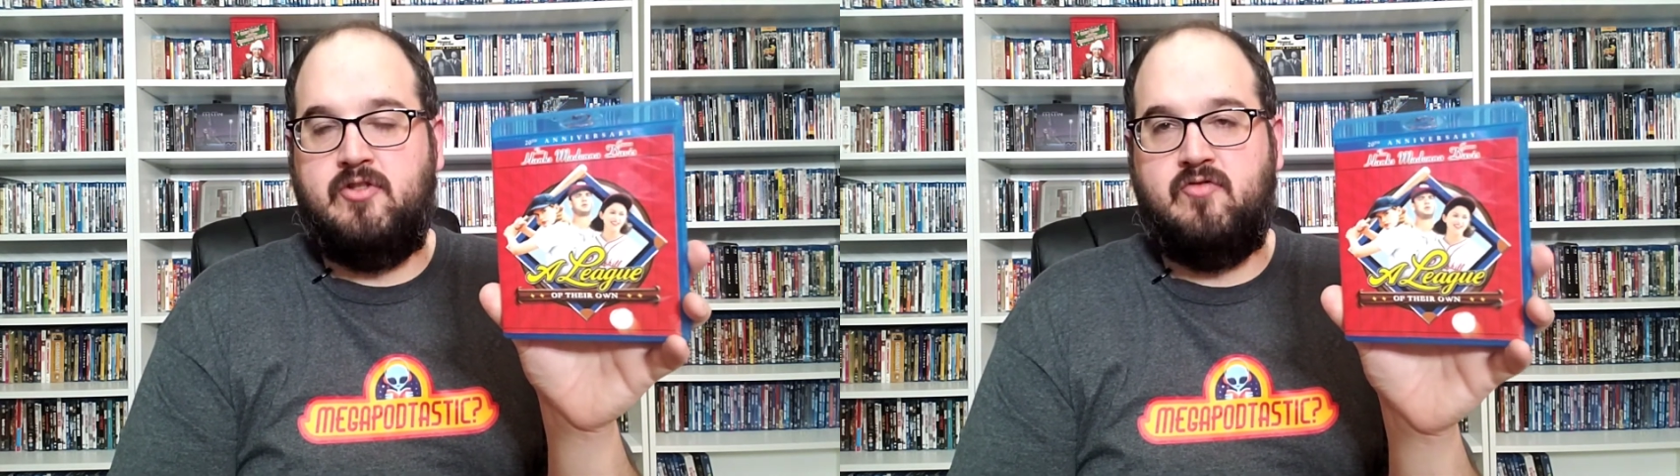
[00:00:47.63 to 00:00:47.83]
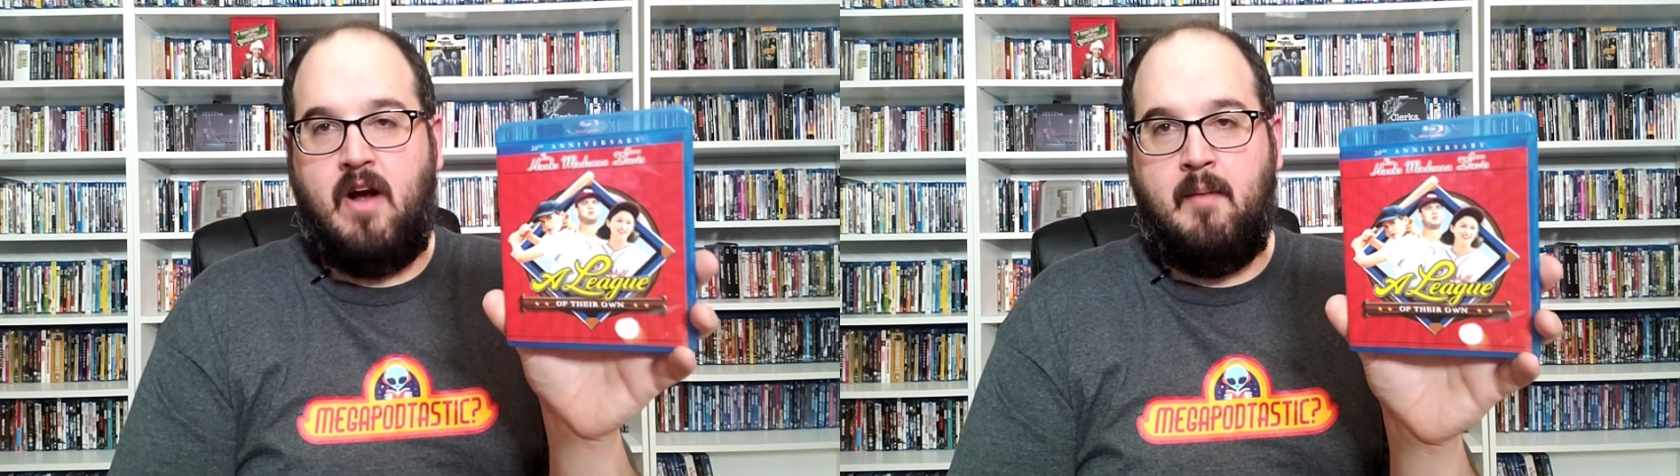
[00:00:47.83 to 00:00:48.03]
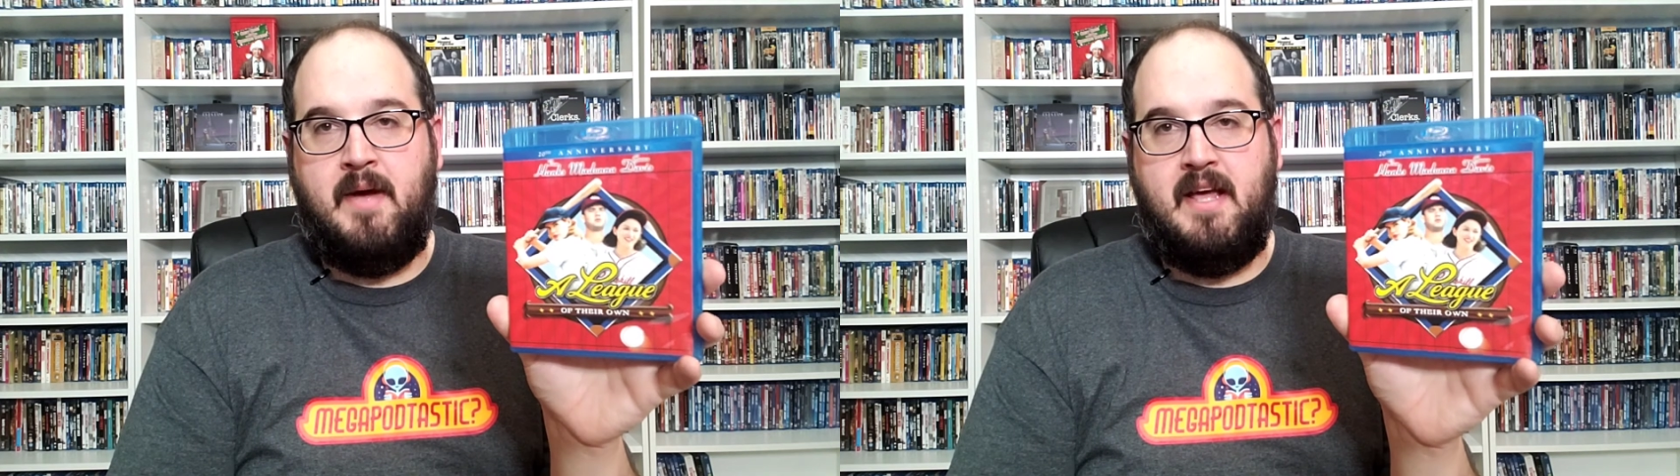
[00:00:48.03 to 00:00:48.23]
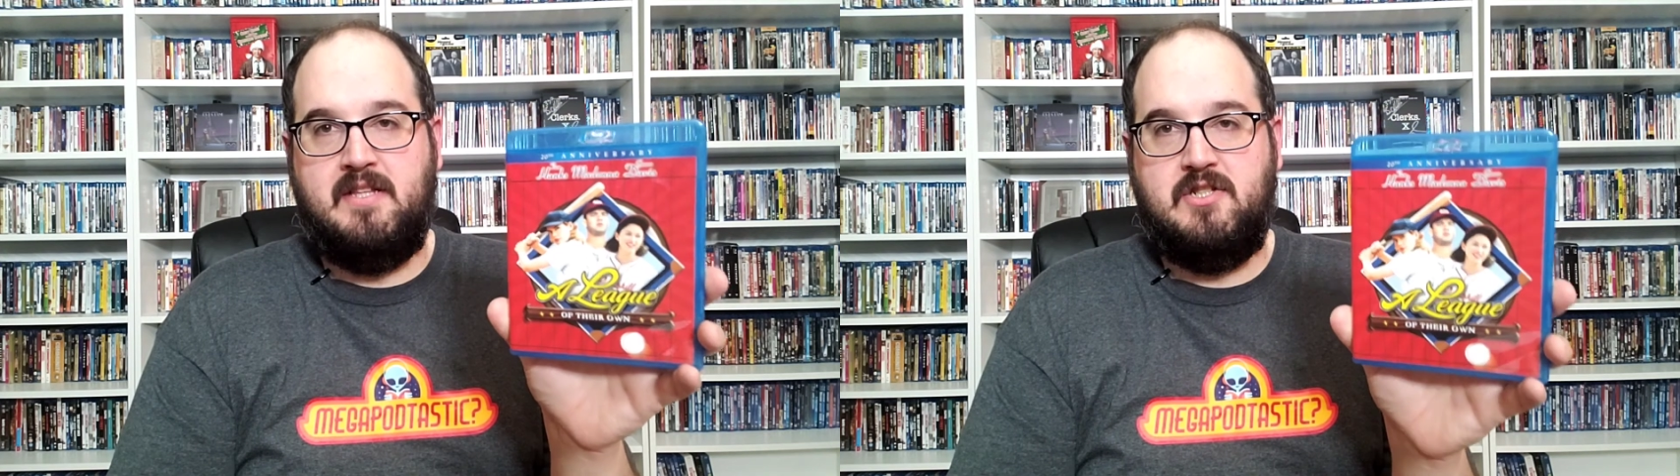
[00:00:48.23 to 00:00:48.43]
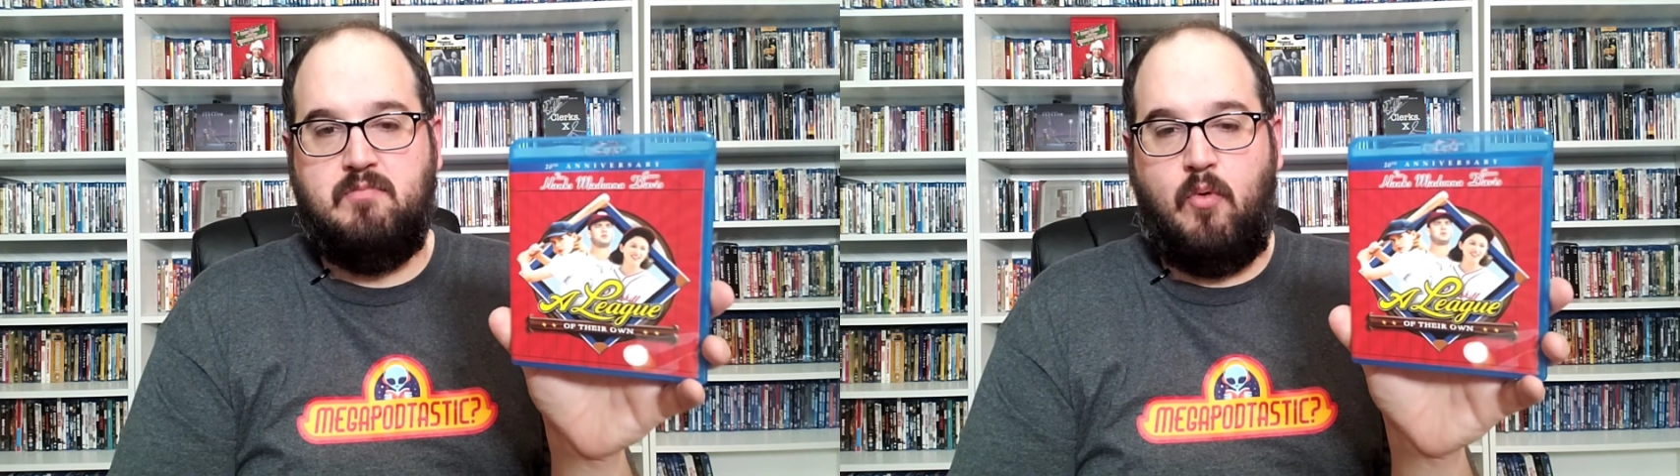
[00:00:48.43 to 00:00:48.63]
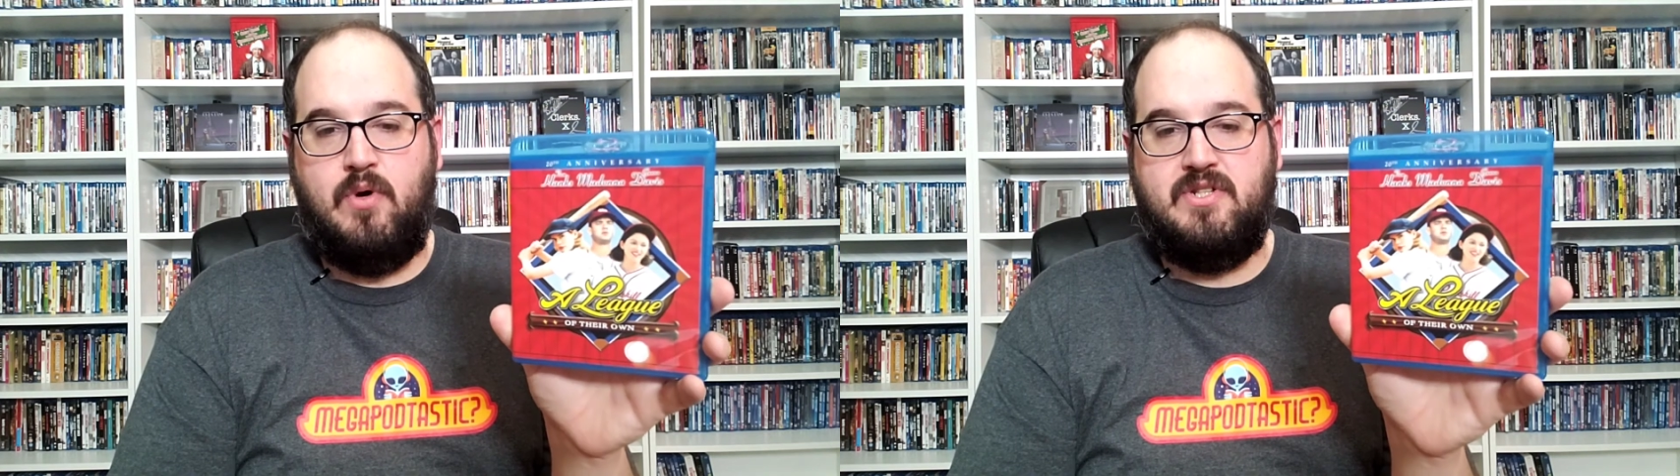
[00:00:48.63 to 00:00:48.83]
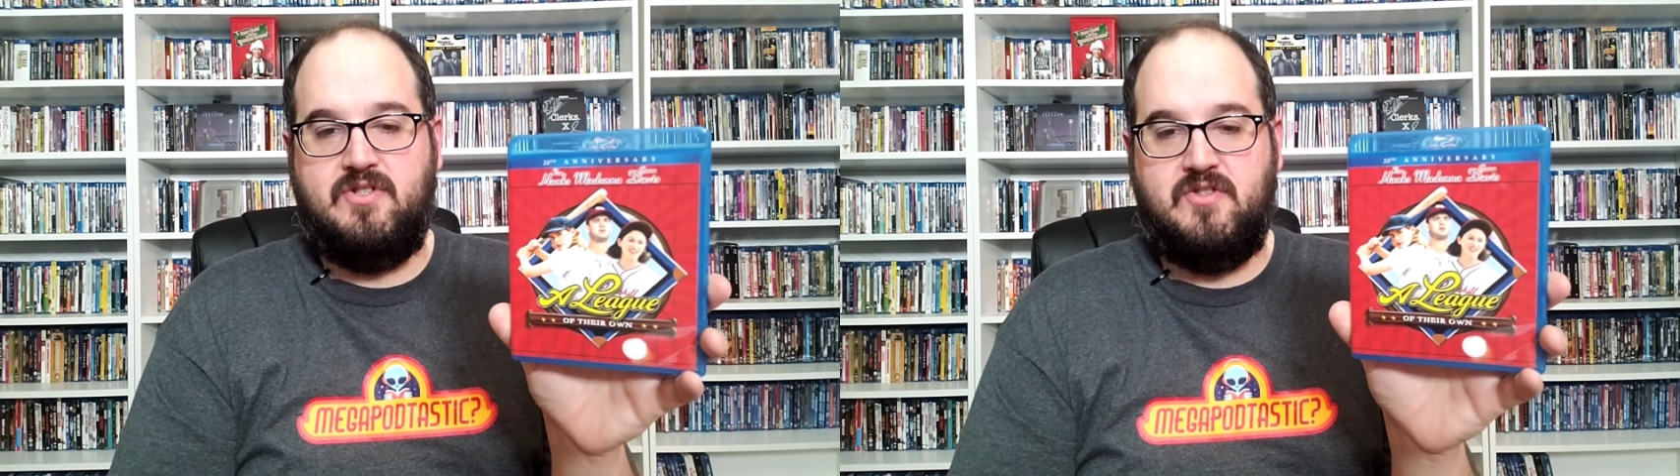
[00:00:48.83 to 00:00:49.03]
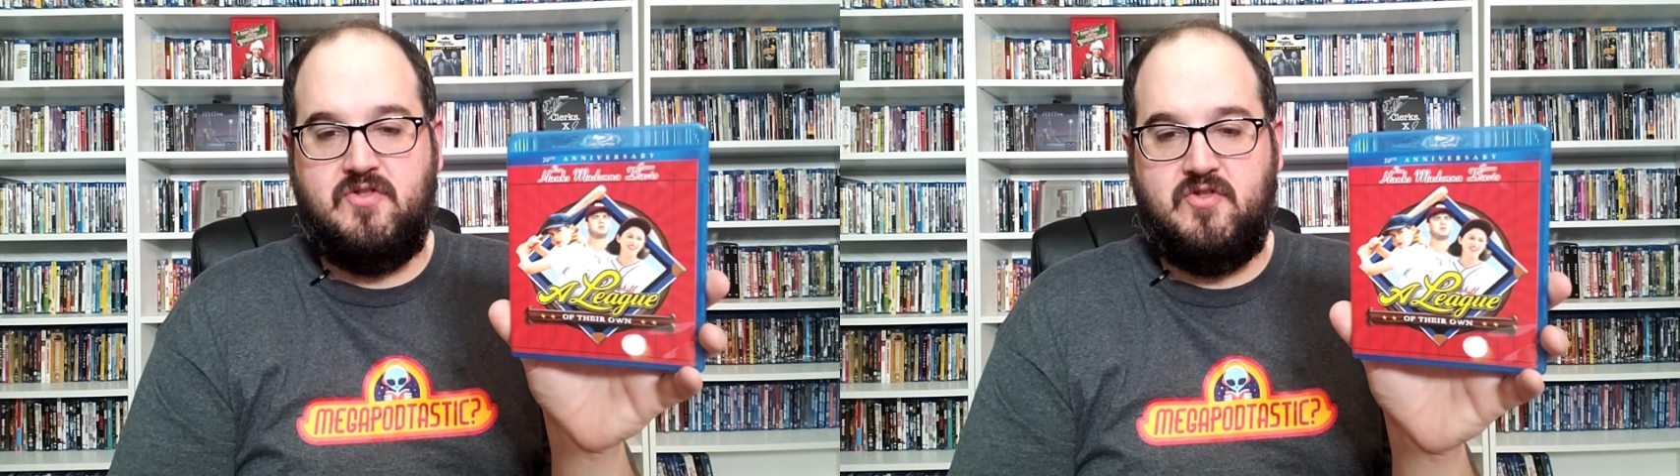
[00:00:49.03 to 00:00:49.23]
drama, and
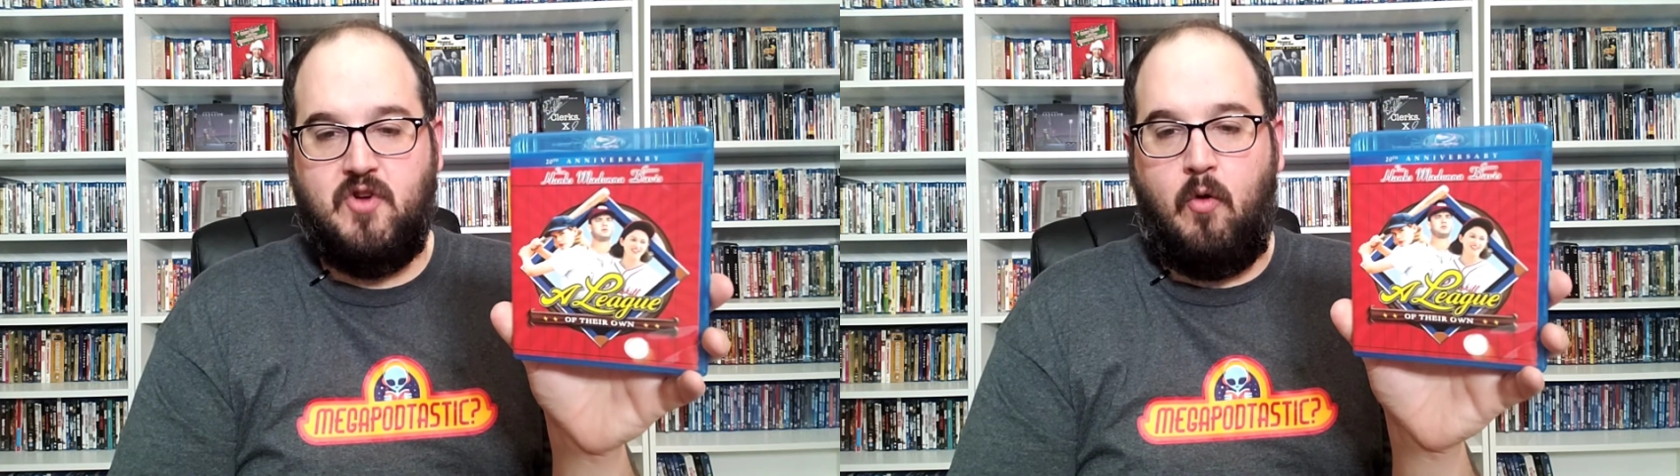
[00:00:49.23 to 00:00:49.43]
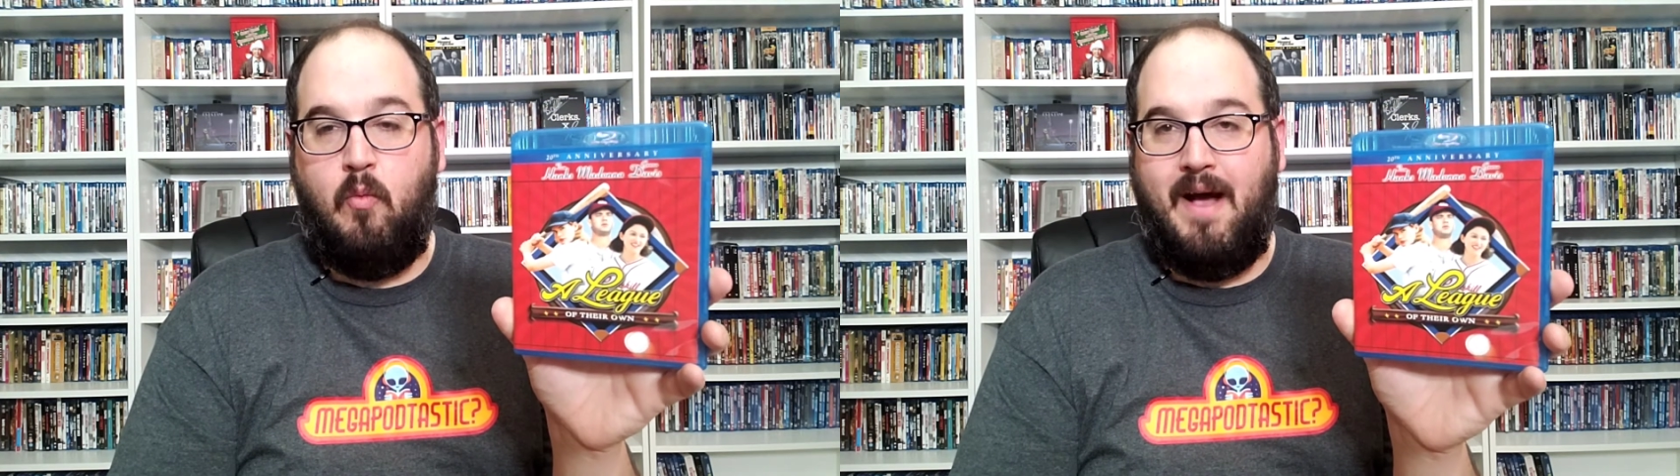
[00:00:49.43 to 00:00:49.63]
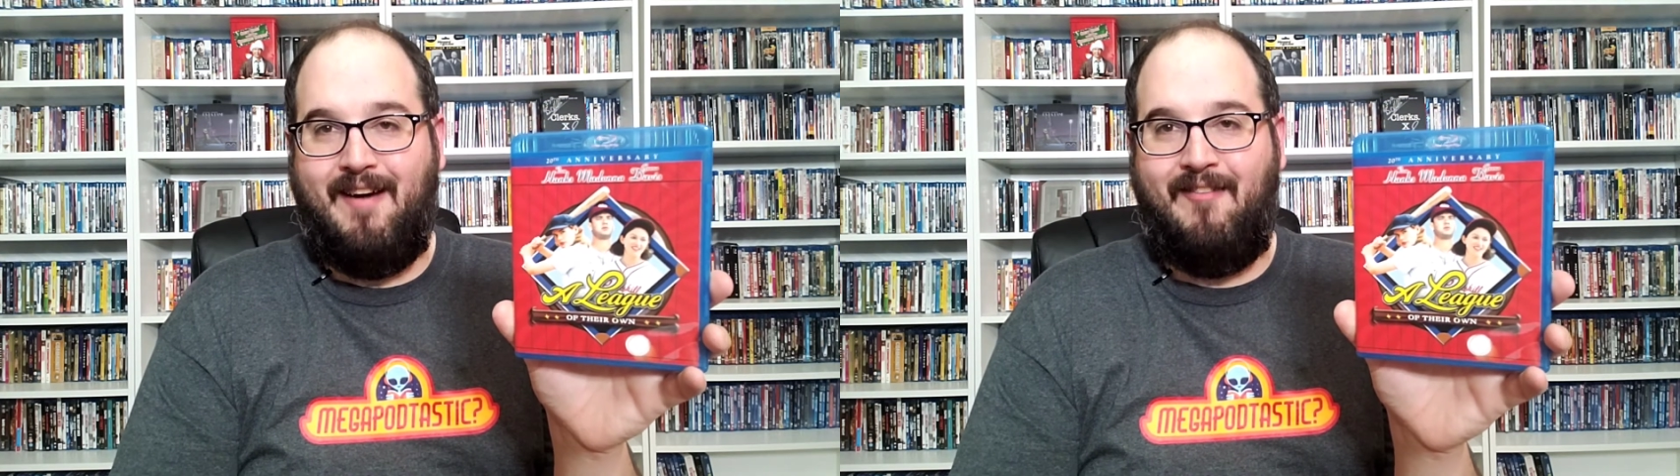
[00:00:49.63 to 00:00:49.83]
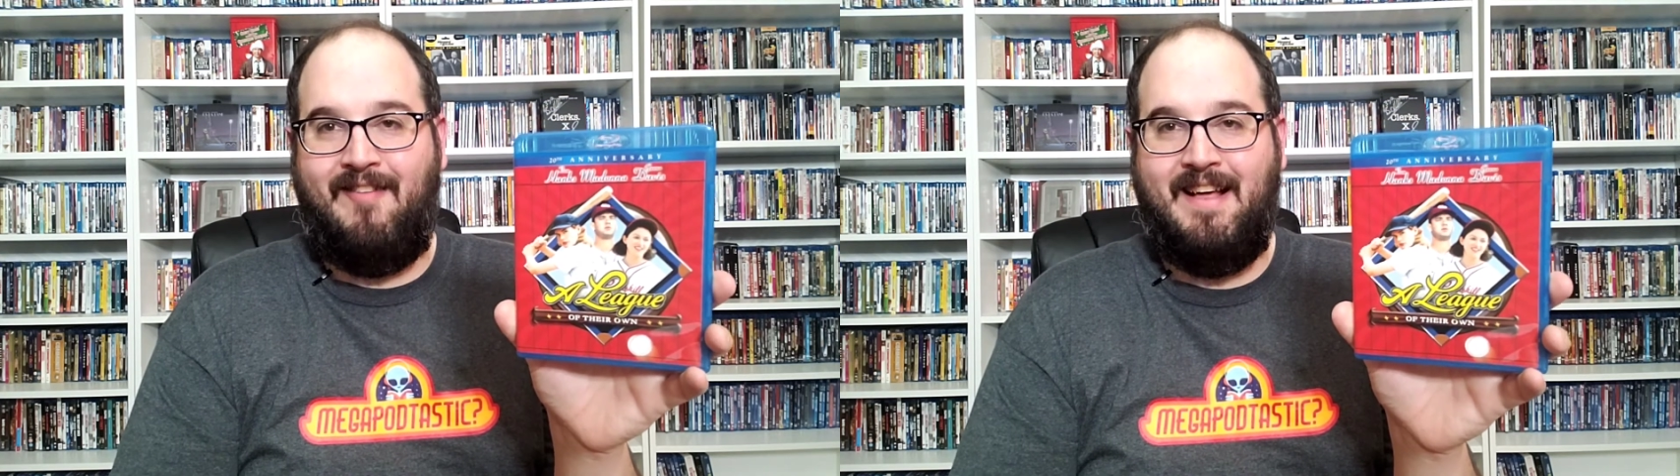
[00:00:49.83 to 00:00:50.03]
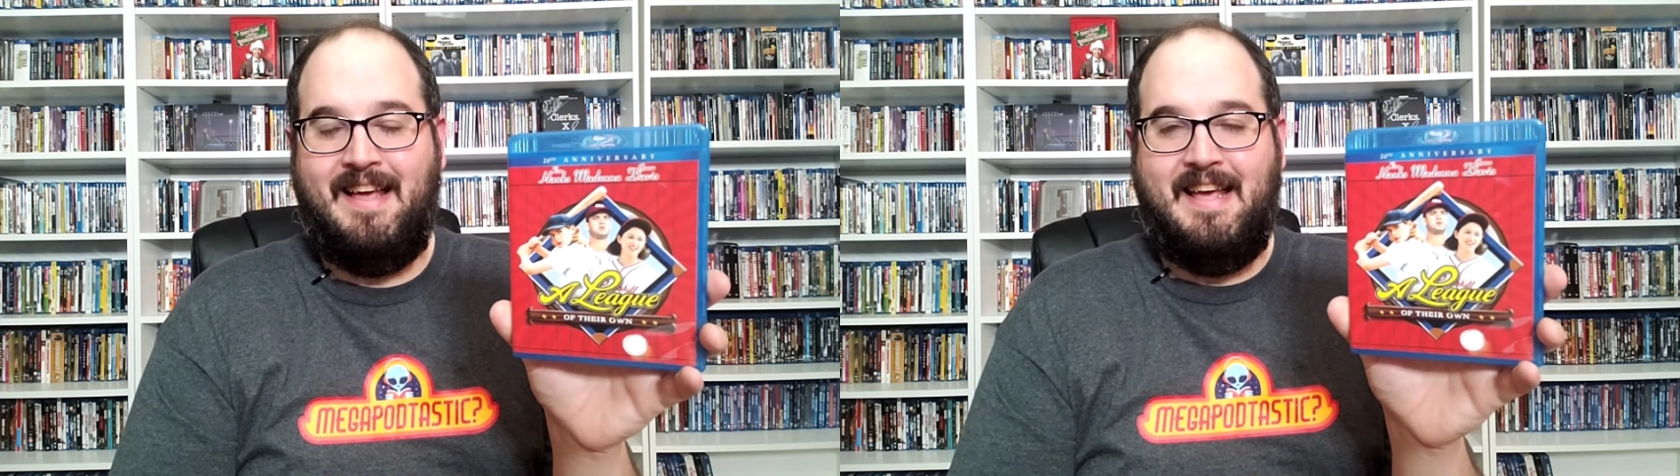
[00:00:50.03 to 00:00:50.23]
sports so well,